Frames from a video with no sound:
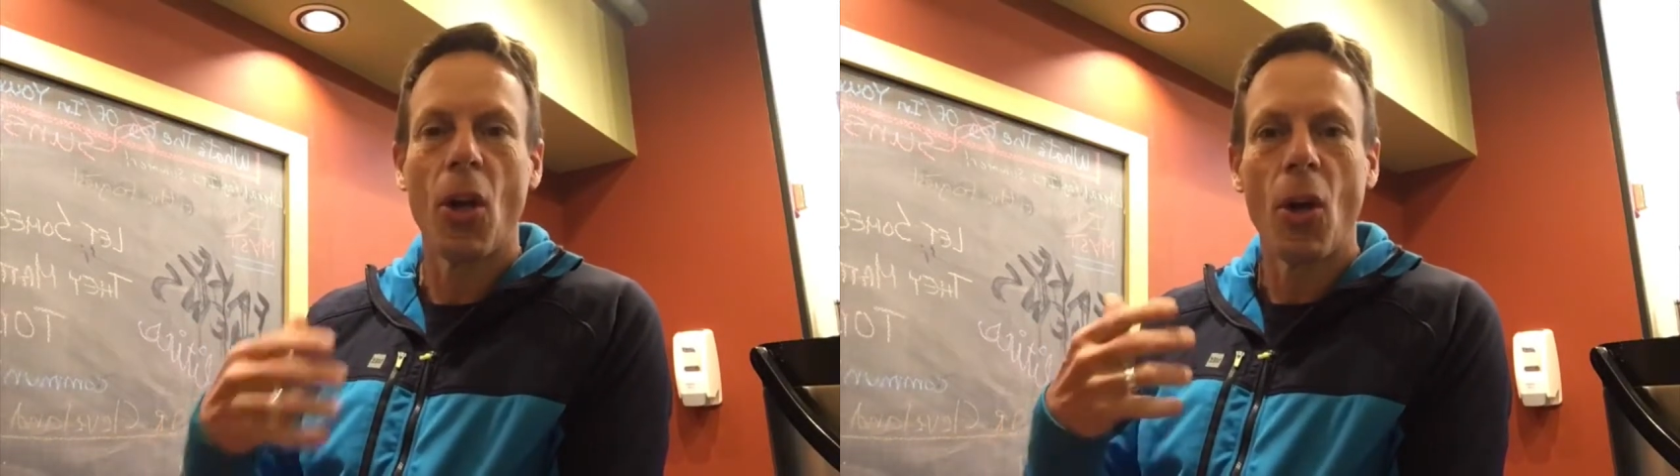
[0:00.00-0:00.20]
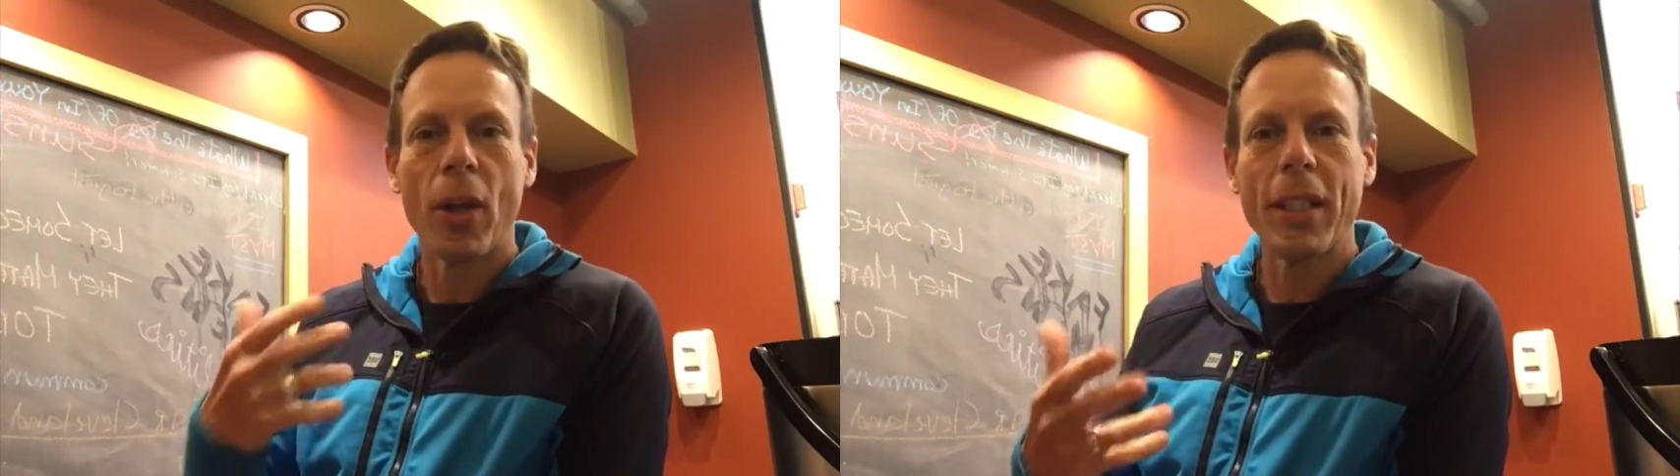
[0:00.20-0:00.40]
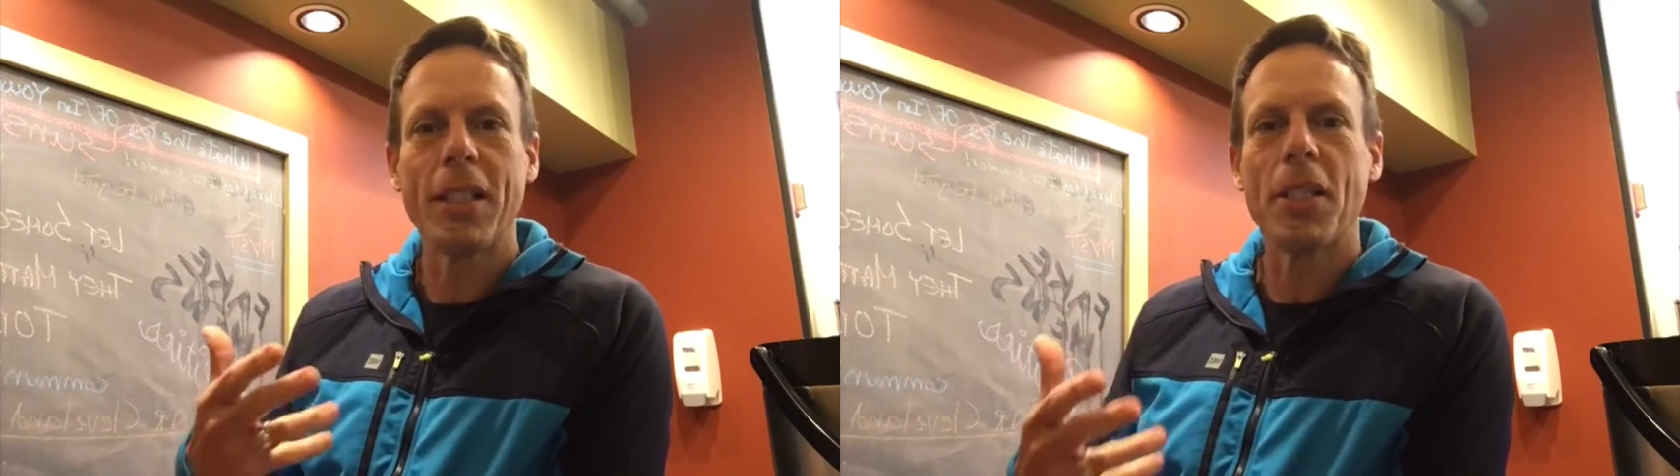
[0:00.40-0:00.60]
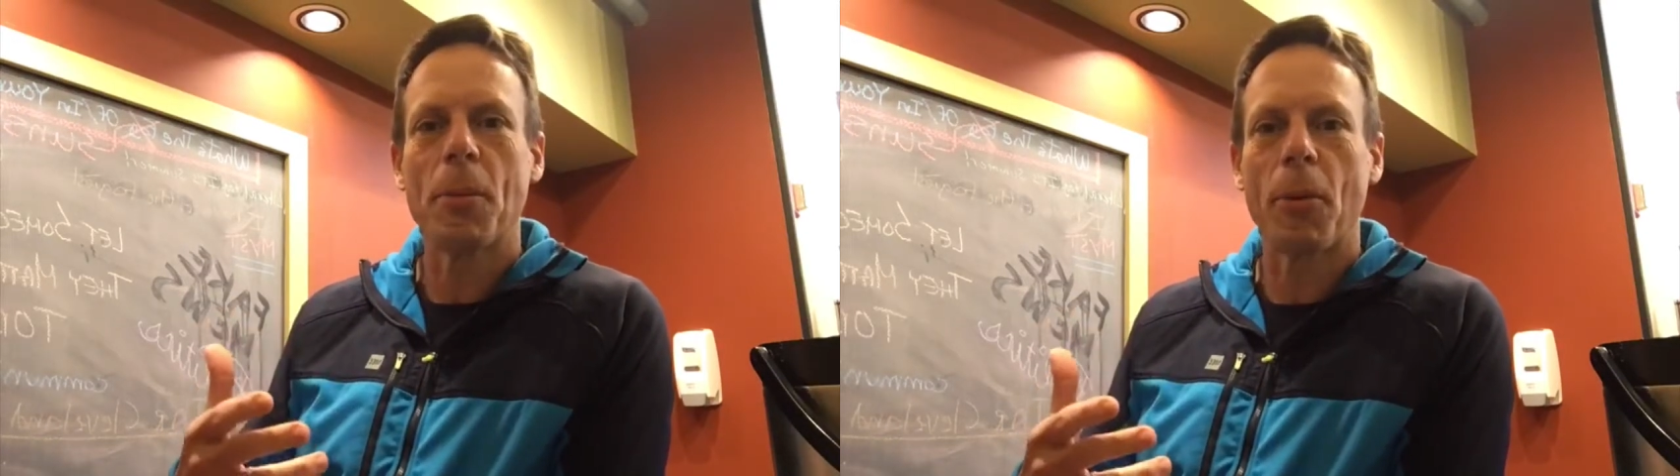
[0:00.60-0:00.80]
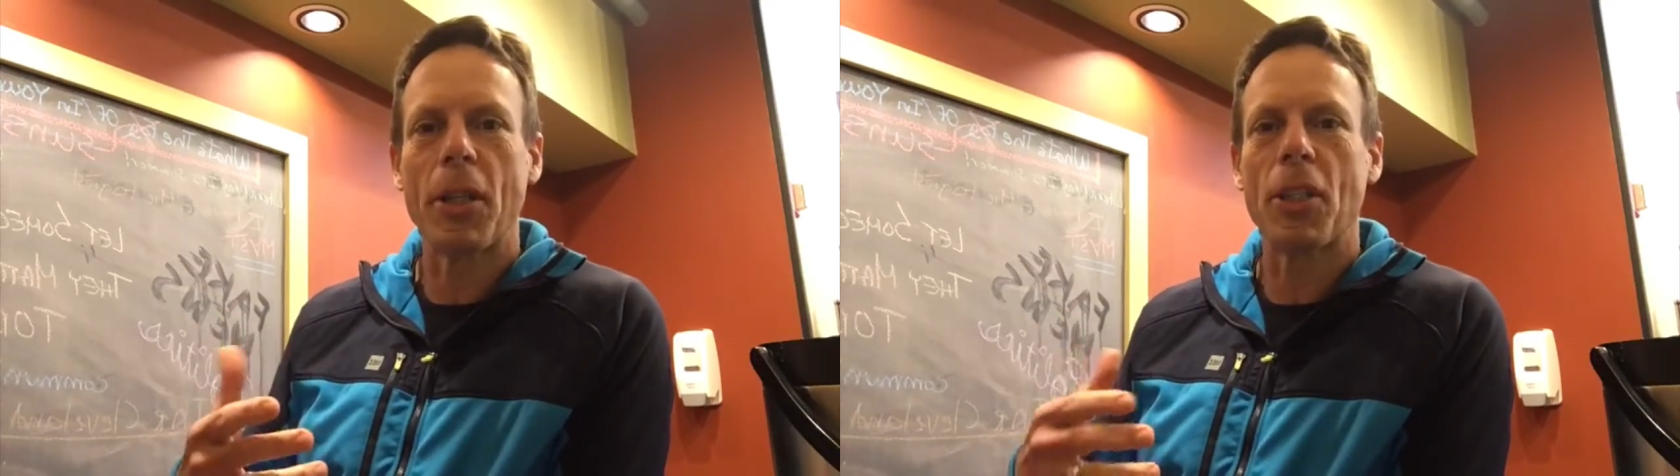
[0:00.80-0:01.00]
We get these
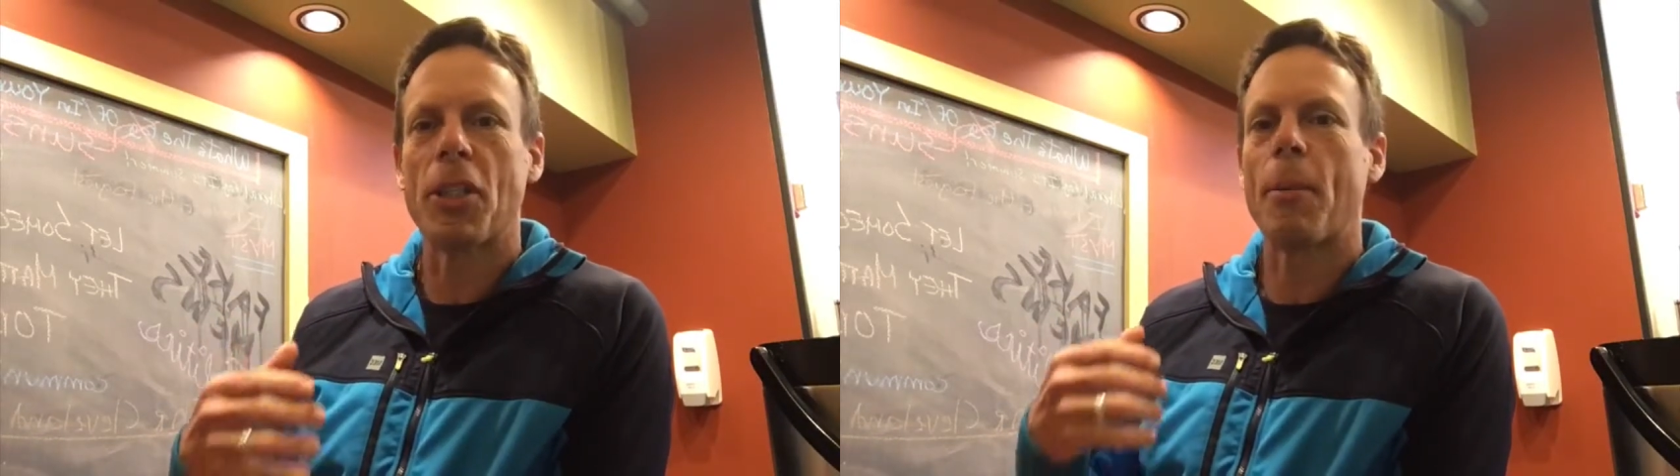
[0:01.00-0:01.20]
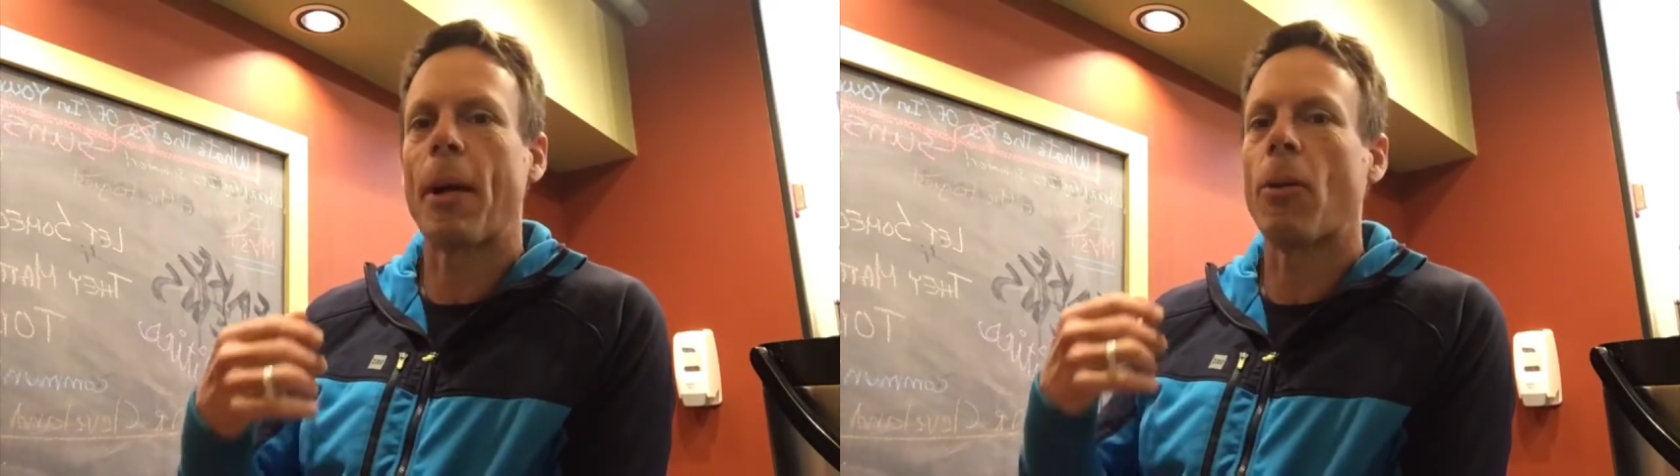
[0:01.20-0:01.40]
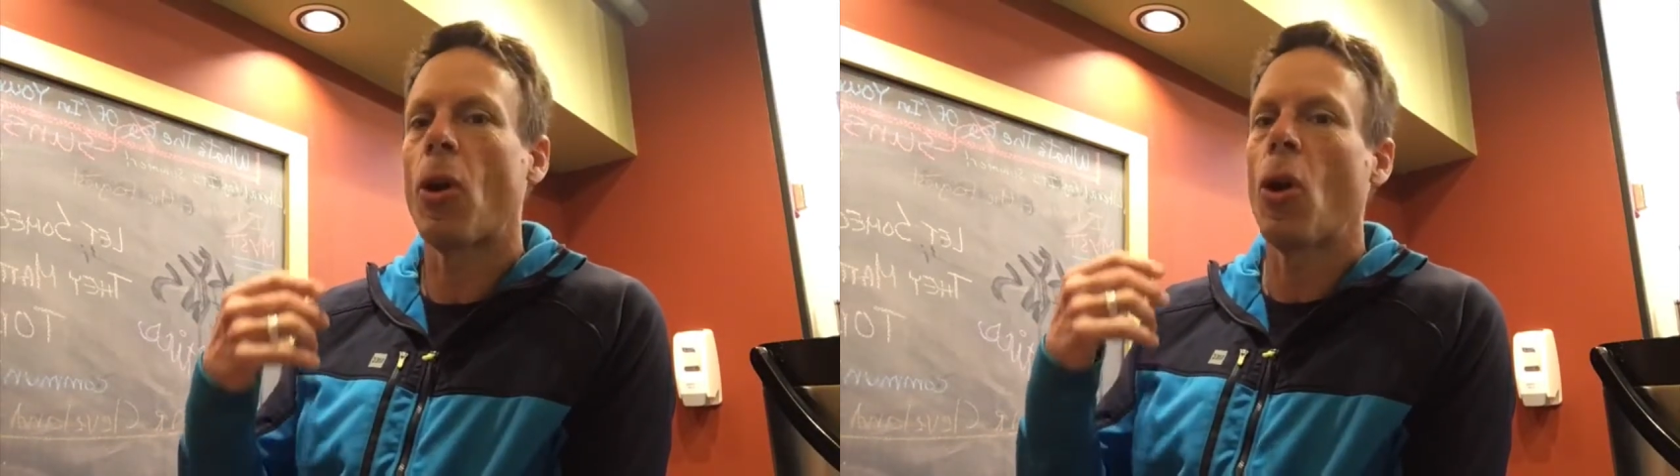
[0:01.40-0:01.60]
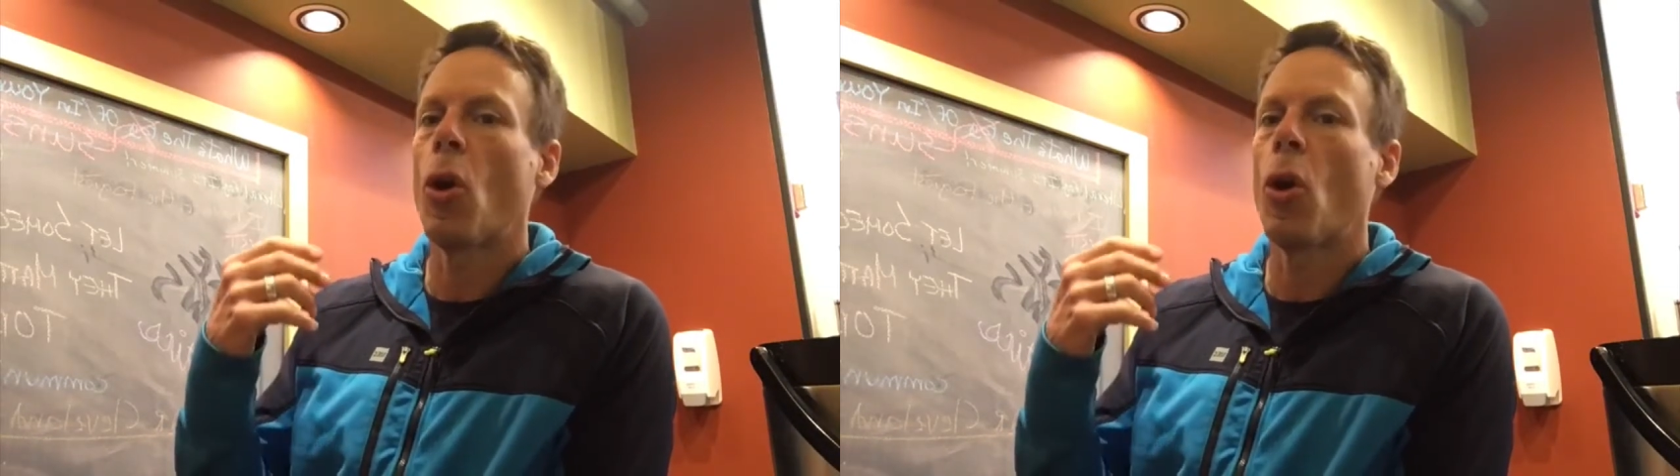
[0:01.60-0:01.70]
inspirations about